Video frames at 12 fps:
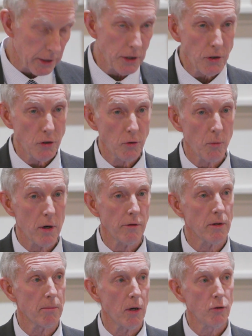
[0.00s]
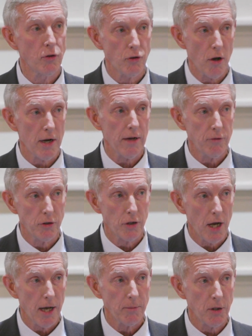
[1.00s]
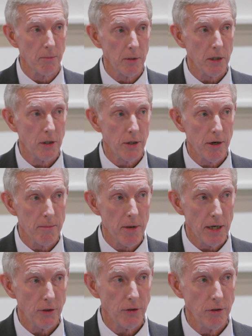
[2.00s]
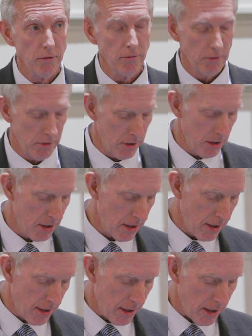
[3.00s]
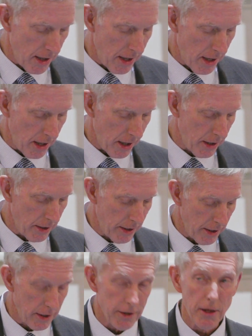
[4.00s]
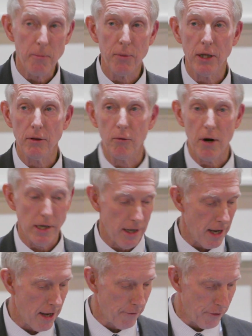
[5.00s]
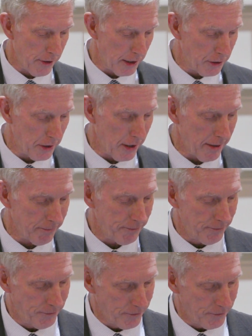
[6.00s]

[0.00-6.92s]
This is one of the most sought-after jobs in military medicine, and they picked the right guy for that job.